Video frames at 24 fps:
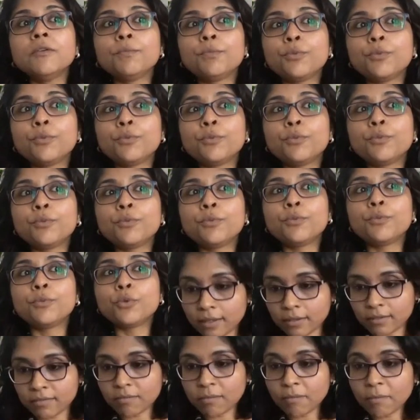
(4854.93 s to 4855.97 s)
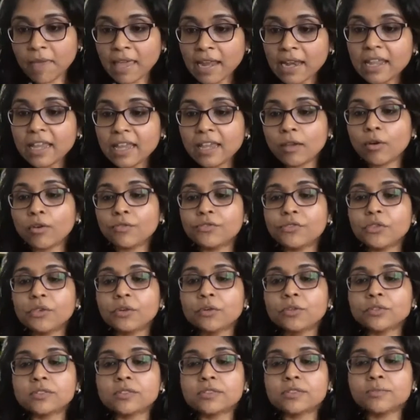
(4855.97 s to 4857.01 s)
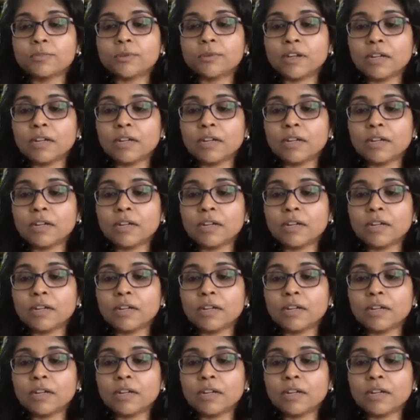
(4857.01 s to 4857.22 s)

proving many of those